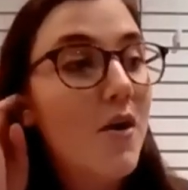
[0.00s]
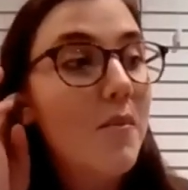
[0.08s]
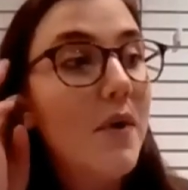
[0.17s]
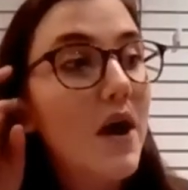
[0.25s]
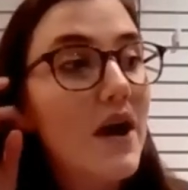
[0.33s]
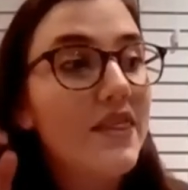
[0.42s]

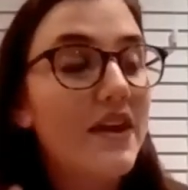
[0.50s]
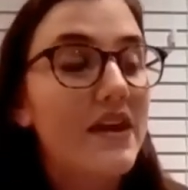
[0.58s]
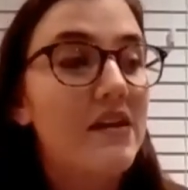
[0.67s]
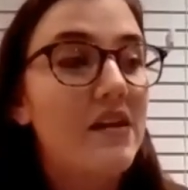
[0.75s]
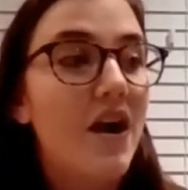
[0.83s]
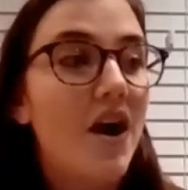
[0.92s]
But I
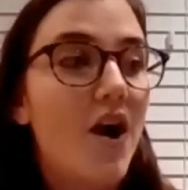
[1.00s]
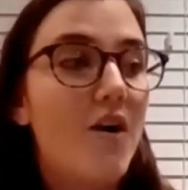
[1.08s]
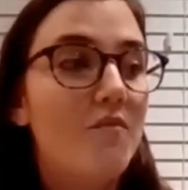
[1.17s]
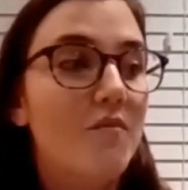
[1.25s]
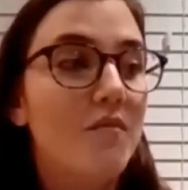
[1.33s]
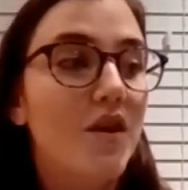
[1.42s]
think
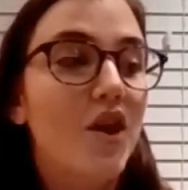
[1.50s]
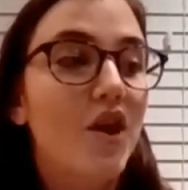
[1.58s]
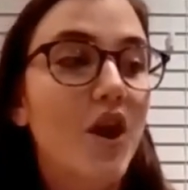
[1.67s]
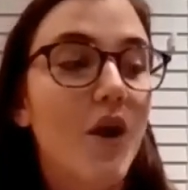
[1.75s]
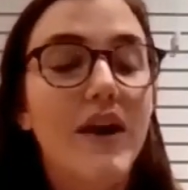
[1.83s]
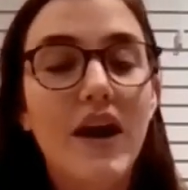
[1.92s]

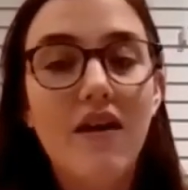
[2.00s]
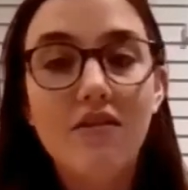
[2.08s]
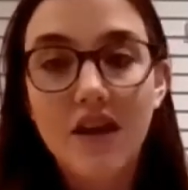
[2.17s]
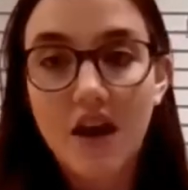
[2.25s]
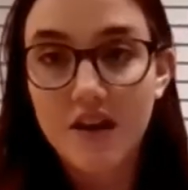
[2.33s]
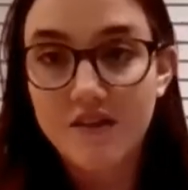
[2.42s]
going out and
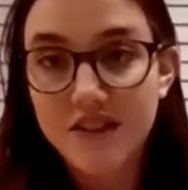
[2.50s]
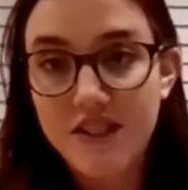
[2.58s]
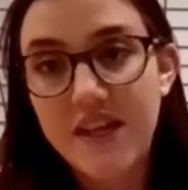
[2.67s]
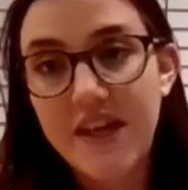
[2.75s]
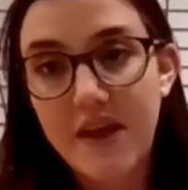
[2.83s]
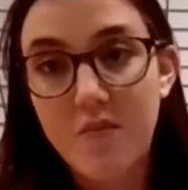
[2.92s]
kind of
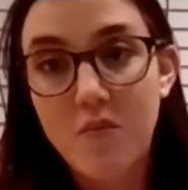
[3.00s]
seeking